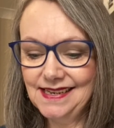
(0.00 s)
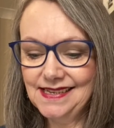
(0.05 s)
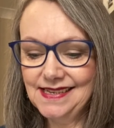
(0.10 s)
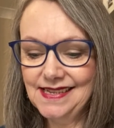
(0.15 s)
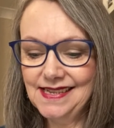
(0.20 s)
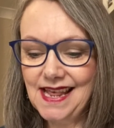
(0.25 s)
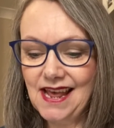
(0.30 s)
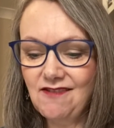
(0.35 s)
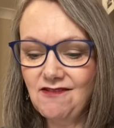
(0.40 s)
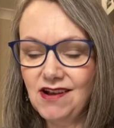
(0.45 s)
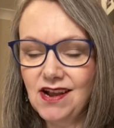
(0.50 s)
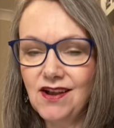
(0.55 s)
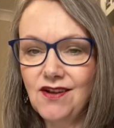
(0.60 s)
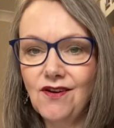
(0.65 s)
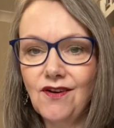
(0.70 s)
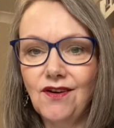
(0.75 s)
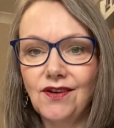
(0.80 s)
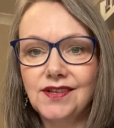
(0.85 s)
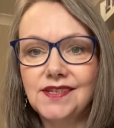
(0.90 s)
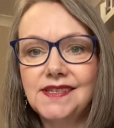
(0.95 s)
there are
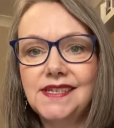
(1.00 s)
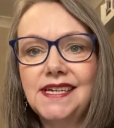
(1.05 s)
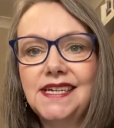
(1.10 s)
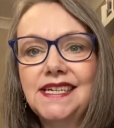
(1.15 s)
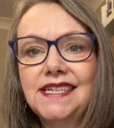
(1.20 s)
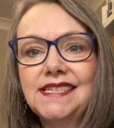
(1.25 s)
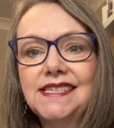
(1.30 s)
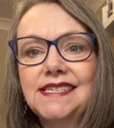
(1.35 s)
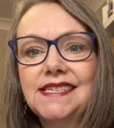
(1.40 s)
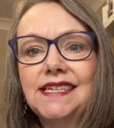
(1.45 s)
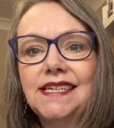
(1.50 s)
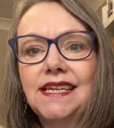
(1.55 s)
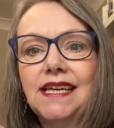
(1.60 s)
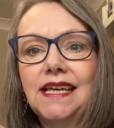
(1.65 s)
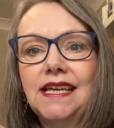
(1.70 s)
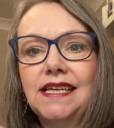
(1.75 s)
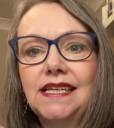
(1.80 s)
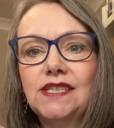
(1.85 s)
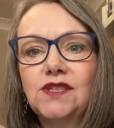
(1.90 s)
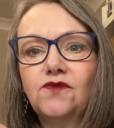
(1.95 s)
lots. The listing
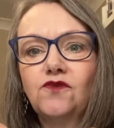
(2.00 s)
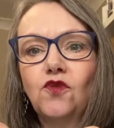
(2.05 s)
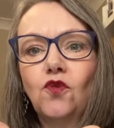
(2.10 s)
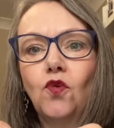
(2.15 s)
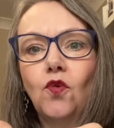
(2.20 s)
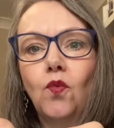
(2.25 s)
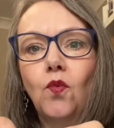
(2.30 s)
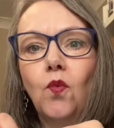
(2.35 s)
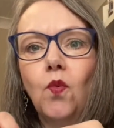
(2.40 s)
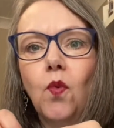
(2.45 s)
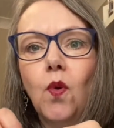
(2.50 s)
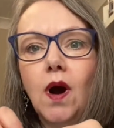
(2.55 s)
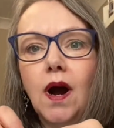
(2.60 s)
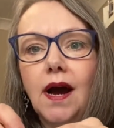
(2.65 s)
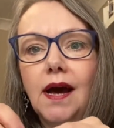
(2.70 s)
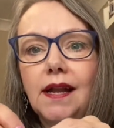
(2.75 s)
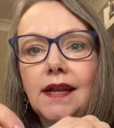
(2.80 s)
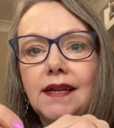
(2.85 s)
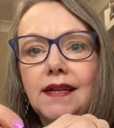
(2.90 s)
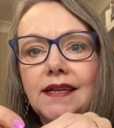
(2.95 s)
is for
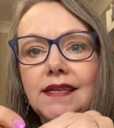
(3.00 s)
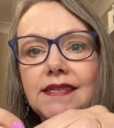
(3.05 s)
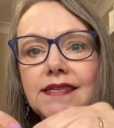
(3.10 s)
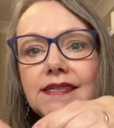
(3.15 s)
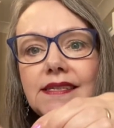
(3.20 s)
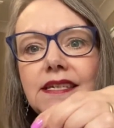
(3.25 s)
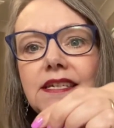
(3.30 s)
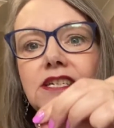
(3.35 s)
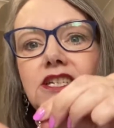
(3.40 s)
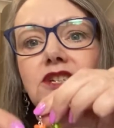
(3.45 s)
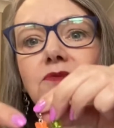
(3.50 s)
one stitch